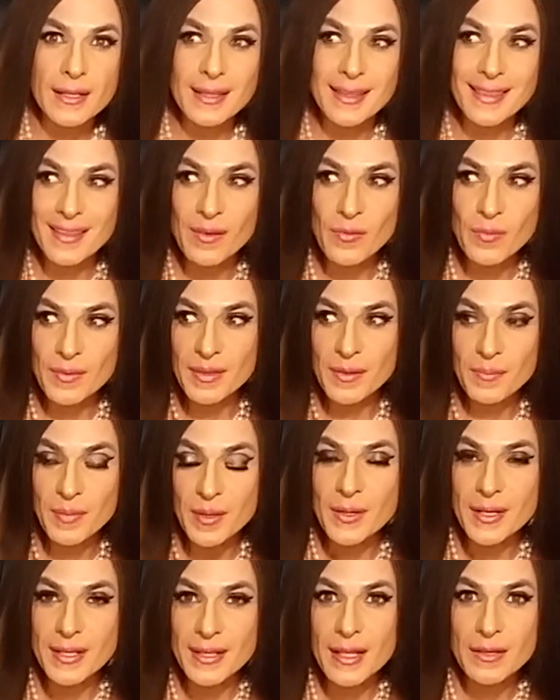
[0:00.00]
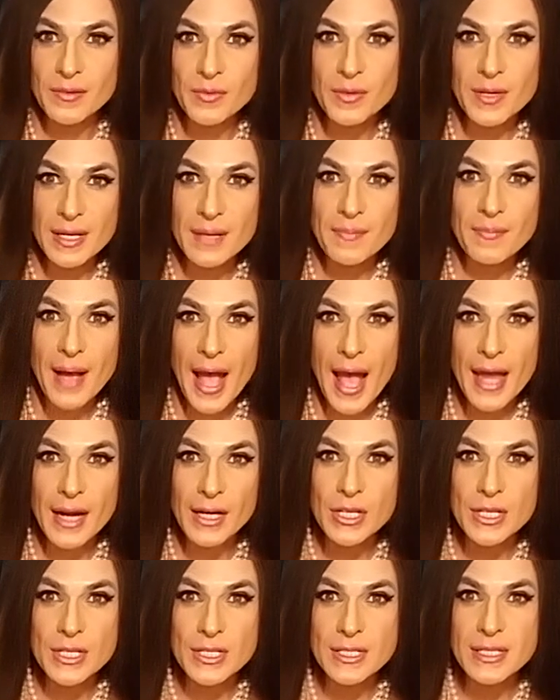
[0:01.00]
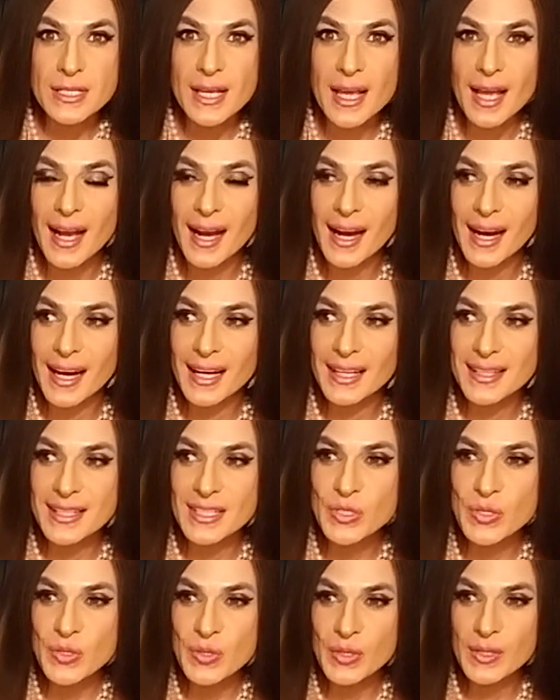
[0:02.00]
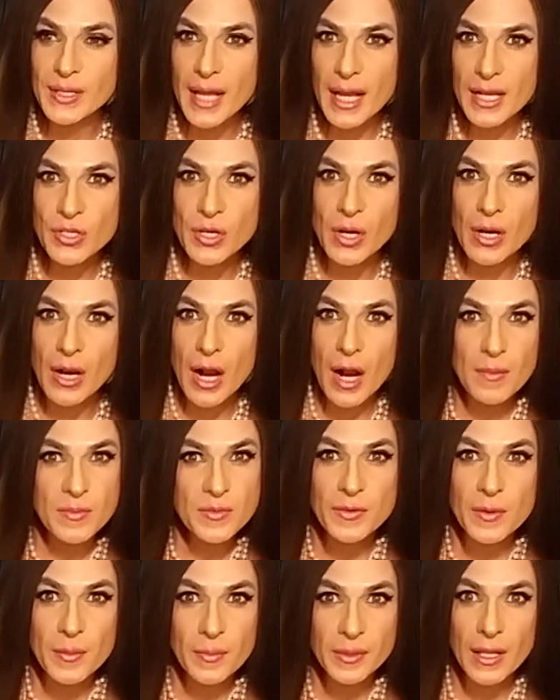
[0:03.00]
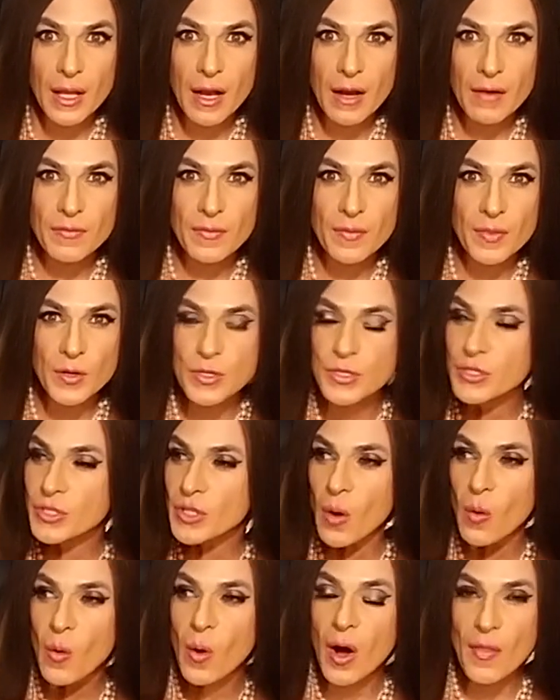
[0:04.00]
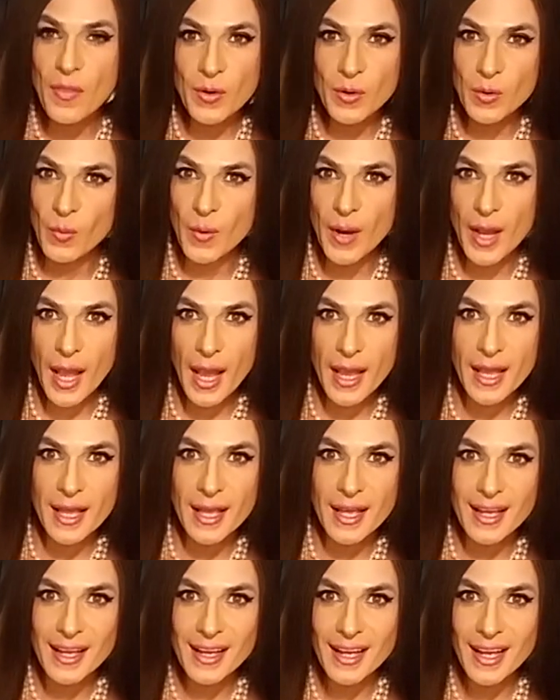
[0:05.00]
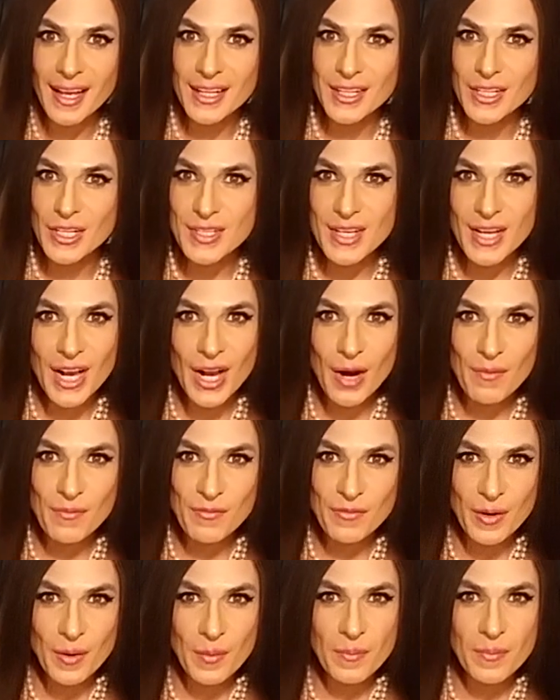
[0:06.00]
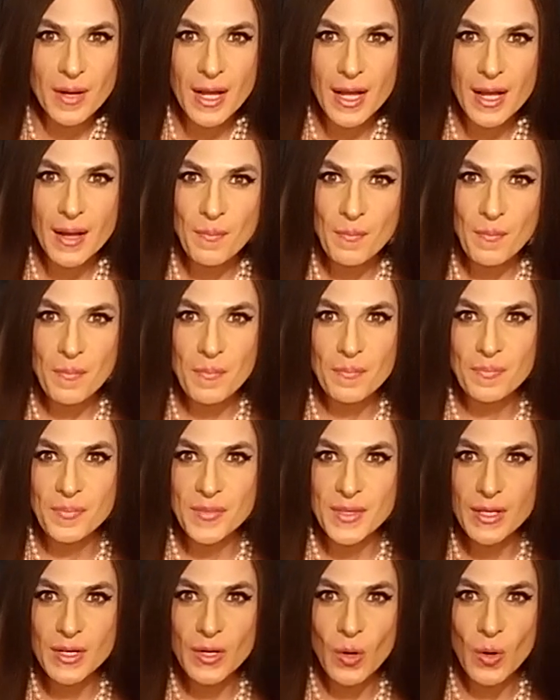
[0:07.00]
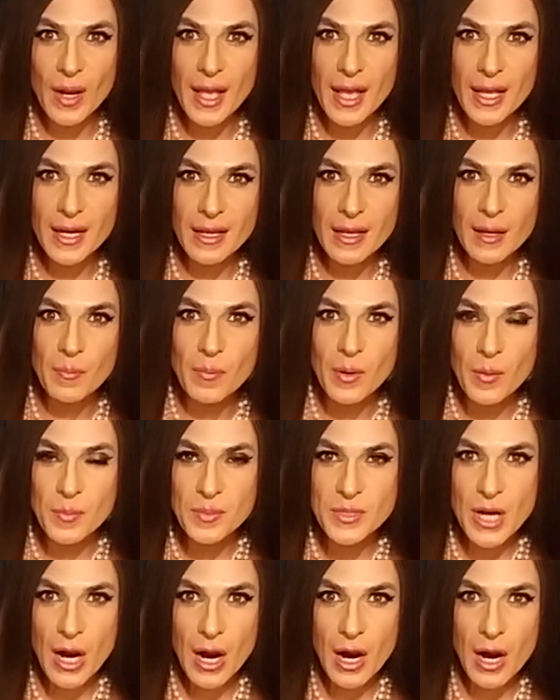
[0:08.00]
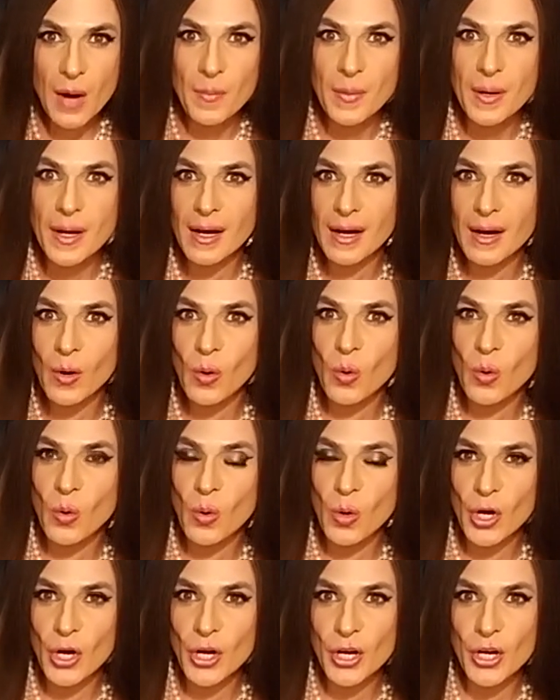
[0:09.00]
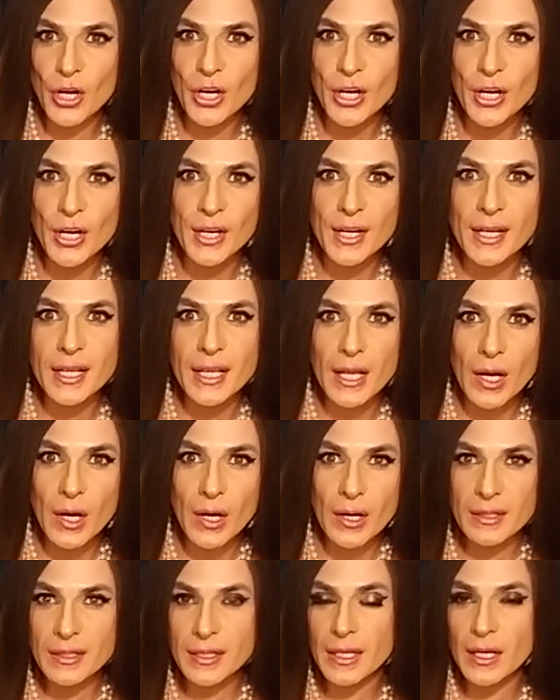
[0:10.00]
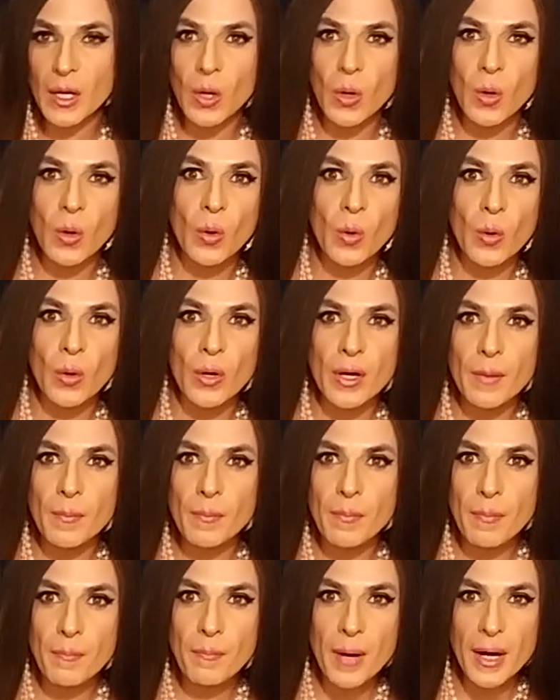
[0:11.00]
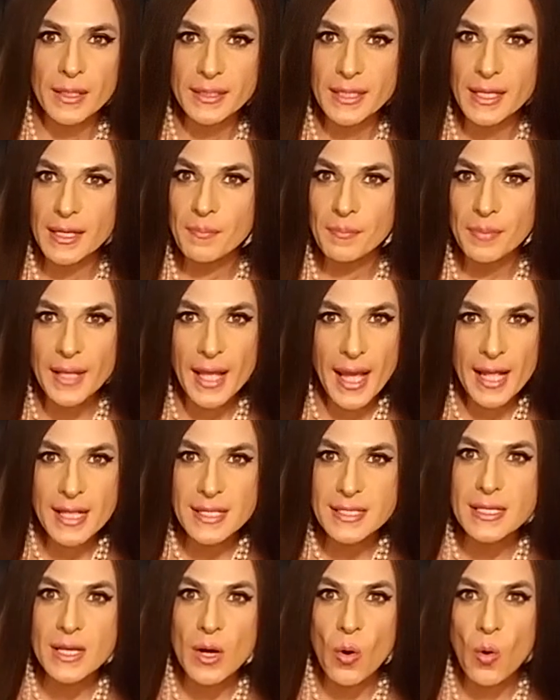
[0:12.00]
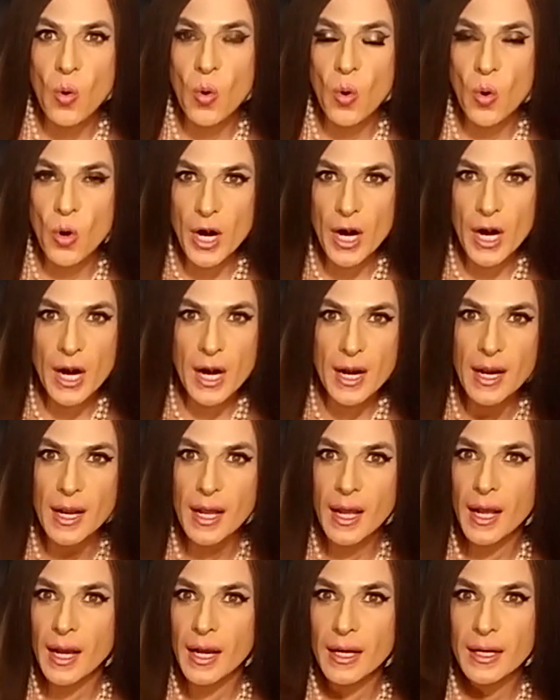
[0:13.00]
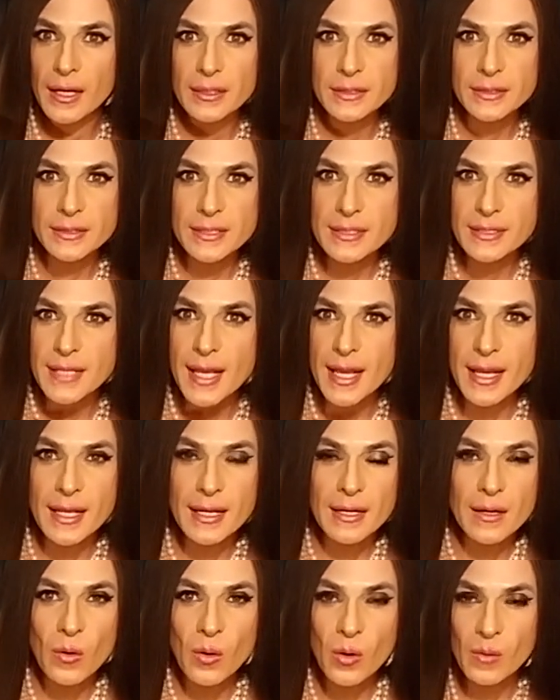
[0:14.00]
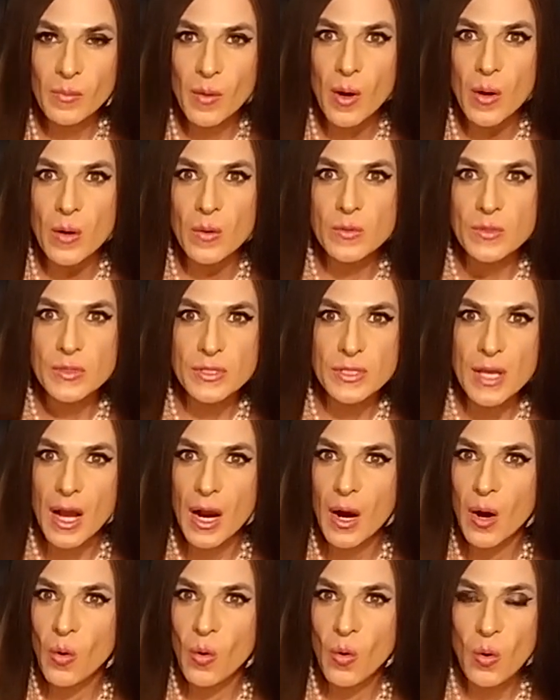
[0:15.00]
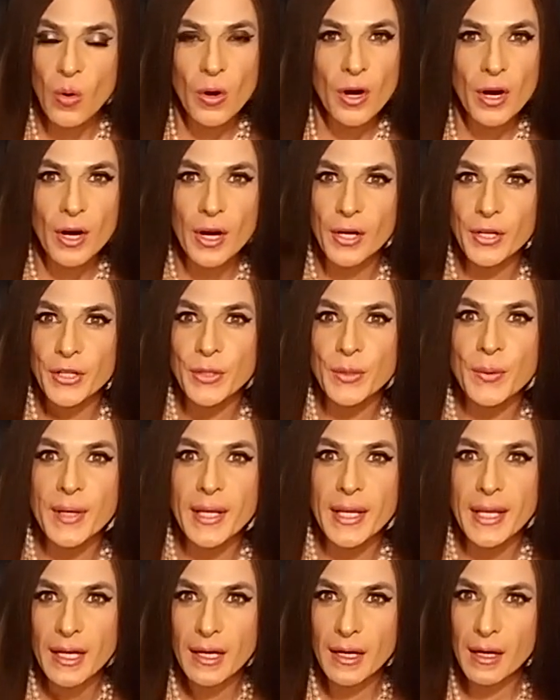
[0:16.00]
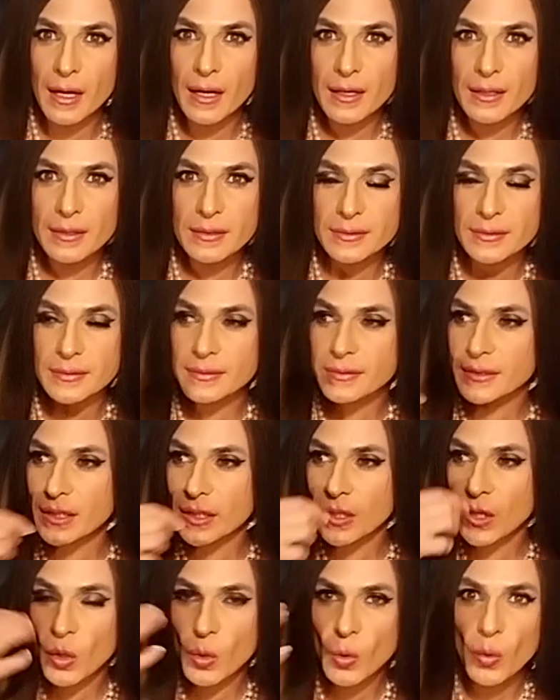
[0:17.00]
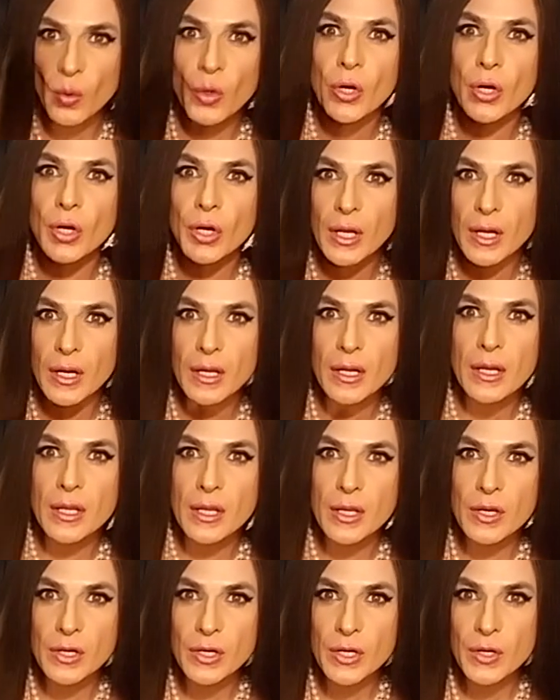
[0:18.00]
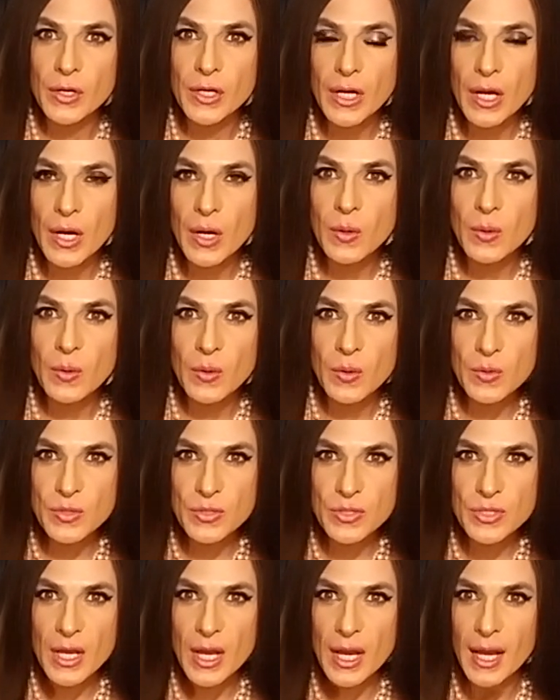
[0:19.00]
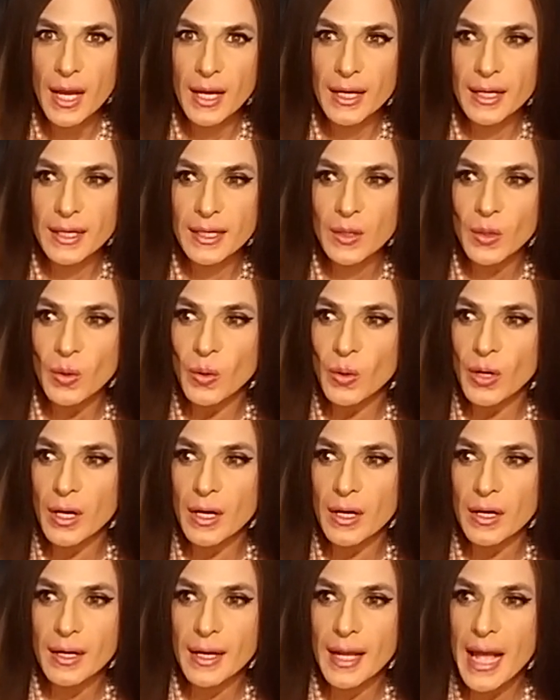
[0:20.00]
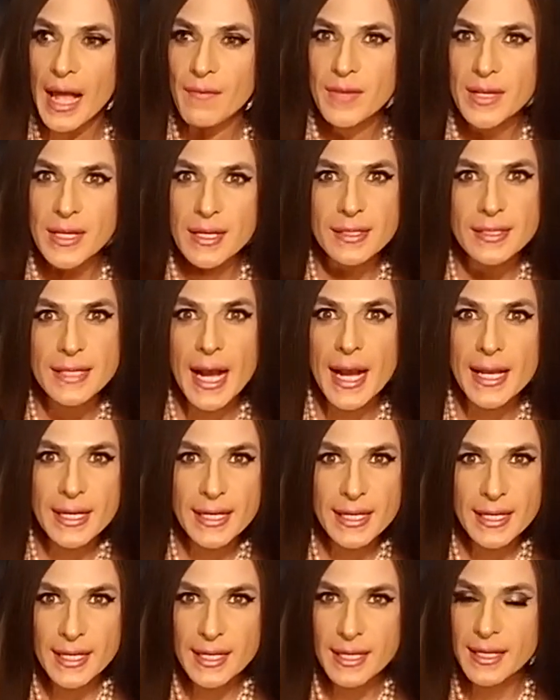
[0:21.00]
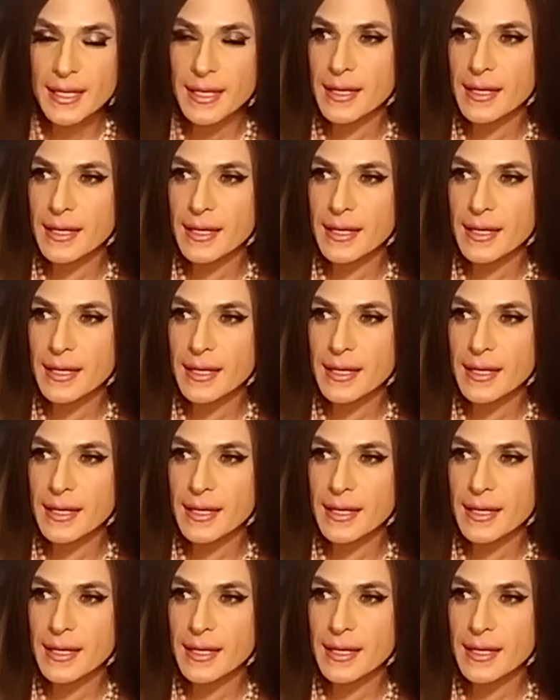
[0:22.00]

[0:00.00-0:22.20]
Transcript: the, the beauty that really matters. Uh, the true connection comes from love. There's no other way. It doesn't come from, mm, you know, getting a boob job or, uh, you know, or butt implants or uh, taking hormones or doing, uh, you know, your, your nose or having a tiny